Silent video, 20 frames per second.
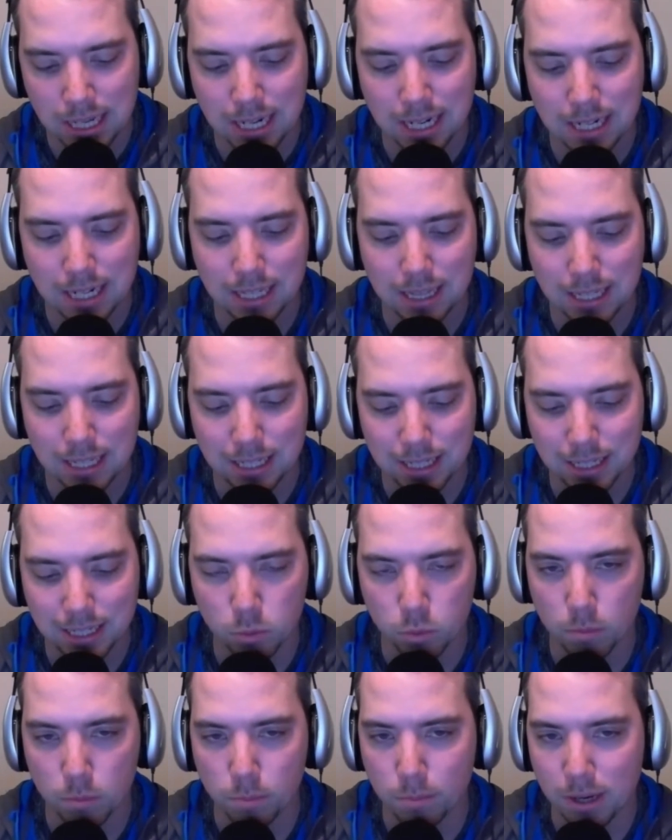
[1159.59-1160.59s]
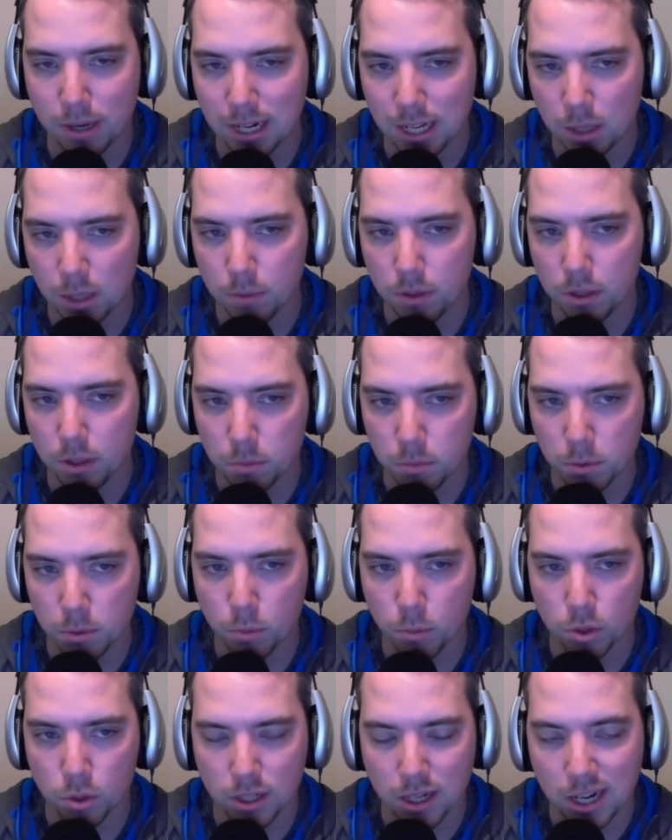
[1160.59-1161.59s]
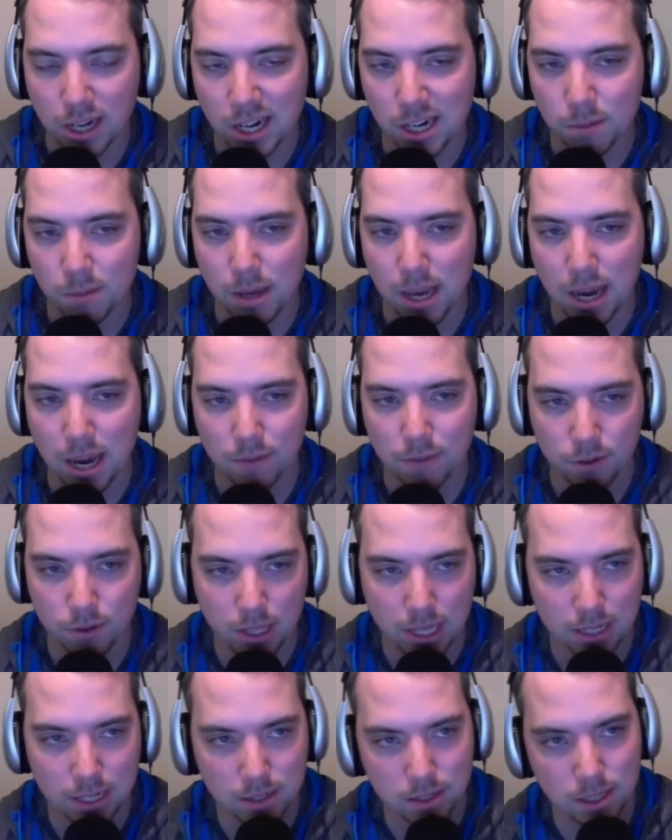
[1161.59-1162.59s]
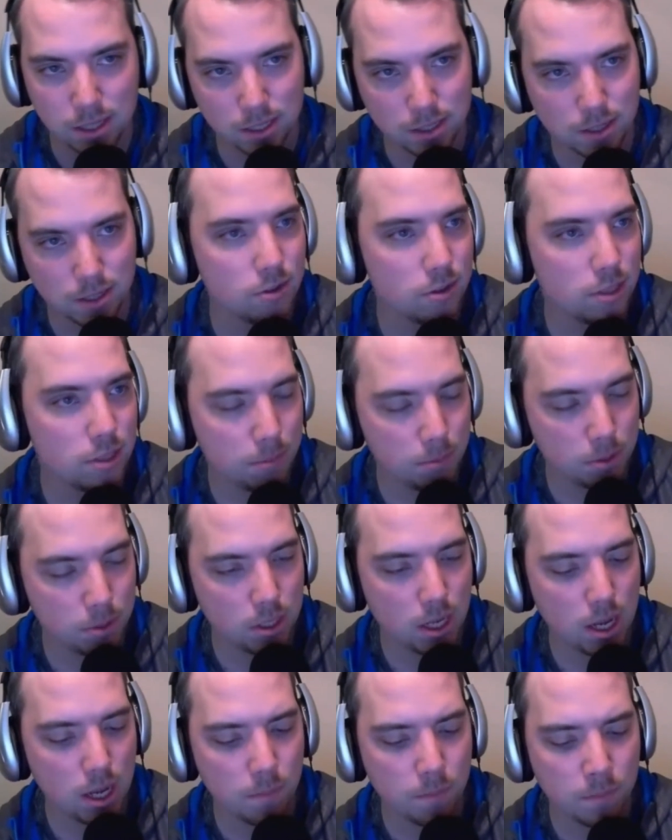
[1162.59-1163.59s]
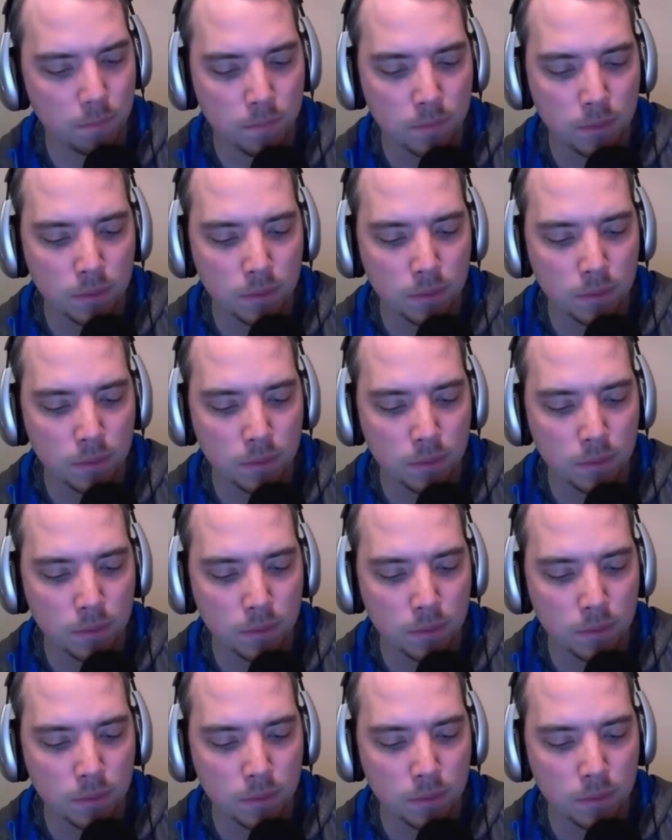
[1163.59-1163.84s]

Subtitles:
and I think that's what bought him a little bit more time after that 6-interception game